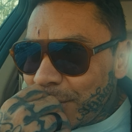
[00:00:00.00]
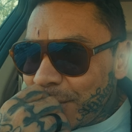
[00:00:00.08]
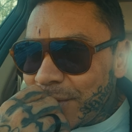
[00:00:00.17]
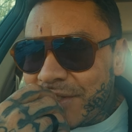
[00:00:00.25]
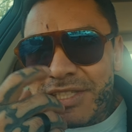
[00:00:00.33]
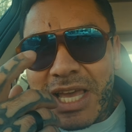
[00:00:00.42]

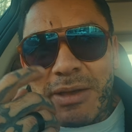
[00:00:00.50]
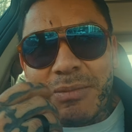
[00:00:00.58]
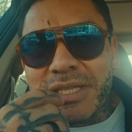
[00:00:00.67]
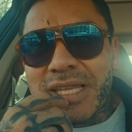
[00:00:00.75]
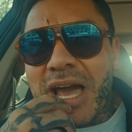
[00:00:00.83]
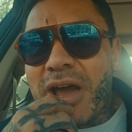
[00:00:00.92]
he sat
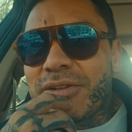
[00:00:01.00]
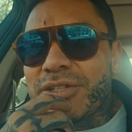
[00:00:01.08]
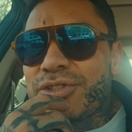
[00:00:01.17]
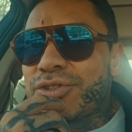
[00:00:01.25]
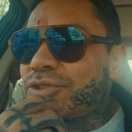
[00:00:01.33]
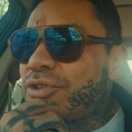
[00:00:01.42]
me down
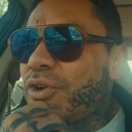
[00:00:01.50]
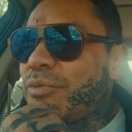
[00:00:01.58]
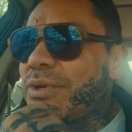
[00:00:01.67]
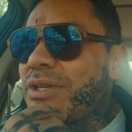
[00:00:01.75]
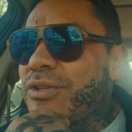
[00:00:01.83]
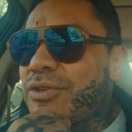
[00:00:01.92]
and just told
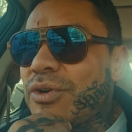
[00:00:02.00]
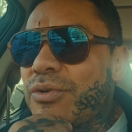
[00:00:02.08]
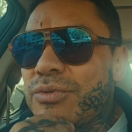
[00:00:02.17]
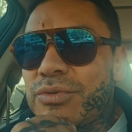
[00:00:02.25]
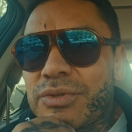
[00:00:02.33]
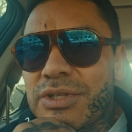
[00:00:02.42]
me, you
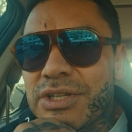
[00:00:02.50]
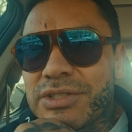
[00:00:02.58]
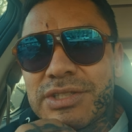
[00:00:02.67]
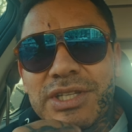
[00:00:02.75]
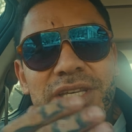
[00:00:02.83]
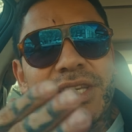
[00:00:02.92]
know,
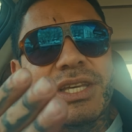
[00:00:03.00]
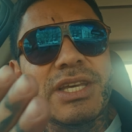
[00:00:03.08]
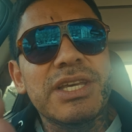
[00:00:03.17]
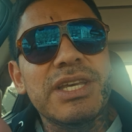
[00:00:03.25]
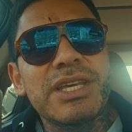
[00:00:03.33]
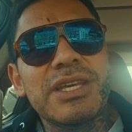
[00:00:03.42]
because
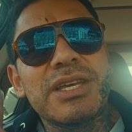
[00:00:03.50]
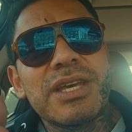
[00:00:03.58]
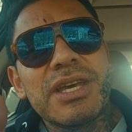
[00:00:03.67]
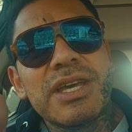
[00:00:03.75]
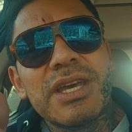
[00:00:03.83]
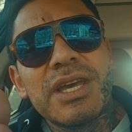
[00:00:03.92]
he,
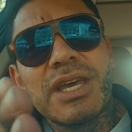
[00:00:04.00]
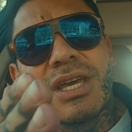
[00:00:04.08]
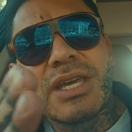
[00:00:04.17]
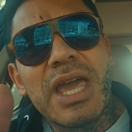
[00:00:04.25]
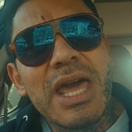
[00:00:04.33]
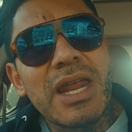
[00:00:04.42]

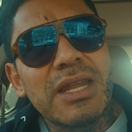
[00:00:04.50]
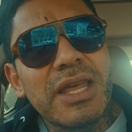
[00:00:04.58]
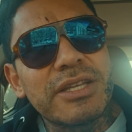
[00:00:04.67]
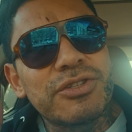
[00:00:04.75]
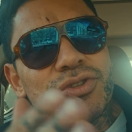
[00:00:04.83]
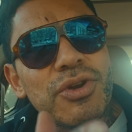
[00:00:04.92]

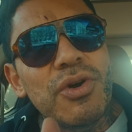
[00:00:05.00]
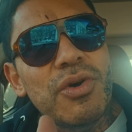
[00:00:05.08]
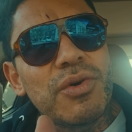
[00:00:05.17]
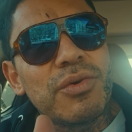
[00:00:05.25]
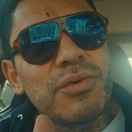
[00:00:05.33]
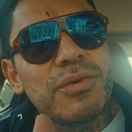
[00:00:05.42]
Cadillac
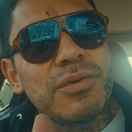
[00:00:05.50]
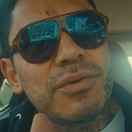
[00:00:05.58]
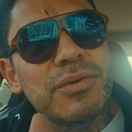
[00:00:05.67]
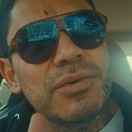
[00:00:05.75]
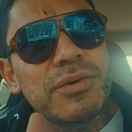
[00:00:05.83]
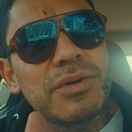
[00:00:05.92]
Joe
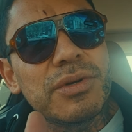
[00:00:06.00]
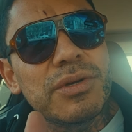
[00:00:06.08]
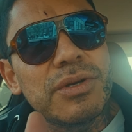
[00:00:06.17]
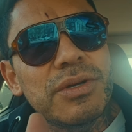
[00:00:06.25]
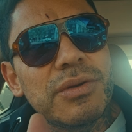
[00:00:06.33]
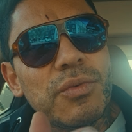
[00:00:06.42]

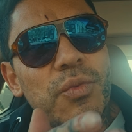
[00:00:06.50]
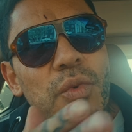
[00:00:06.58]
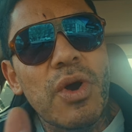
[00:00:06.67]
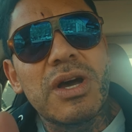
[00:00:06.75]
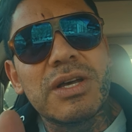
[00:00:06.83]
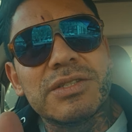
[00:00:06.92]

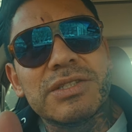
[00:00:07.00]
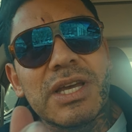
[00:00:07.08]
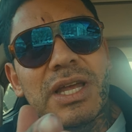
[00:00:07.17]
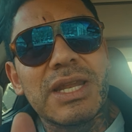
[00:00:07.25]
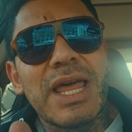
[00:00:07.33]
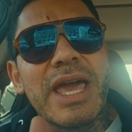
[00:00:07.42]
was
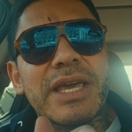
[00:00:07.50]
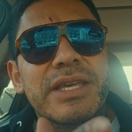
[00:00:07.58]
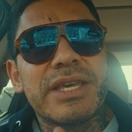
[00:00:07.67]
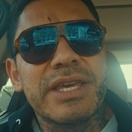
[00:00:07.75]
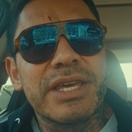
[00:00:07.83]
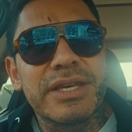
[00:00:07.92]
a Latin
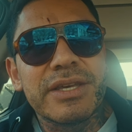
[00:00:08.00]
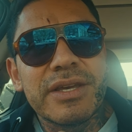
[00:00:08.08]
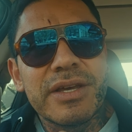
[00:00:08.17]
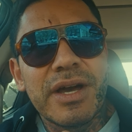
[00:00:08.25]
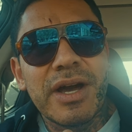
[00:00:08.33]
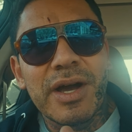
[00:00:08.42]
king.
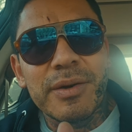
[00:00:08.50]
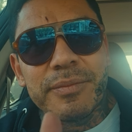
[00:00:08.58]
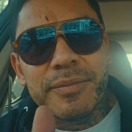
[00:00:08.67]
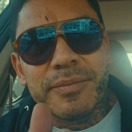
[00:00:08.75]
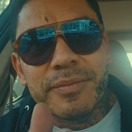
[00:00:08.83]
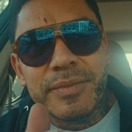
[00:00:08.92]

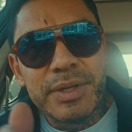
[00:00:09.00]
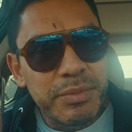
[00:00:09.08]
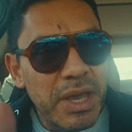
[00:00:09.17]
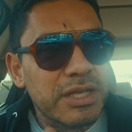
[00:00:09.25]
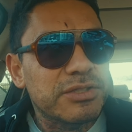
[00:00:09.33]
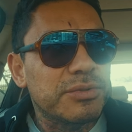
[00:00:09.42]
He
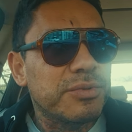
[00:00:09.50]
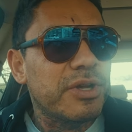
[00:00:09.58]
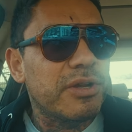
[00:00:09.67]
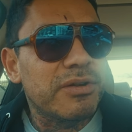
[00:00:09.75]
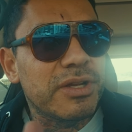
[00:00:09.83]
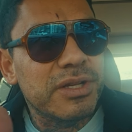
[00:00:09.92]
passed
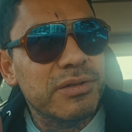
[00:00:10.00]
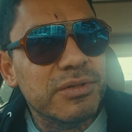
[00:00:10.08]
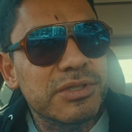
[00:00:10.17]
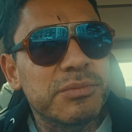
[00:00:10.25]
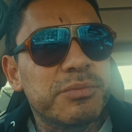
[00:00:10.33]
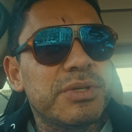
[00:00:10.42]
away already.
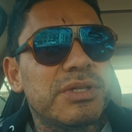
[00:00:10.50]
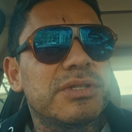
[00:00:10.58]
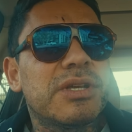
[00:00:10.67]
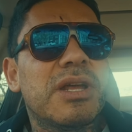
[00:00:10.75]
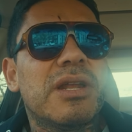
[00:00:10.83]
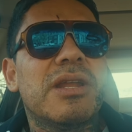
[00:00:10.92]
Rest in peace,
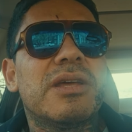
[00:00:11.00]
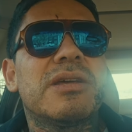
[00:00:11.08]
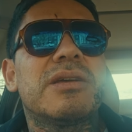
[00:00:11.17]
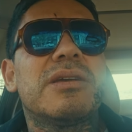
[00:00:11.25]
Cadillac.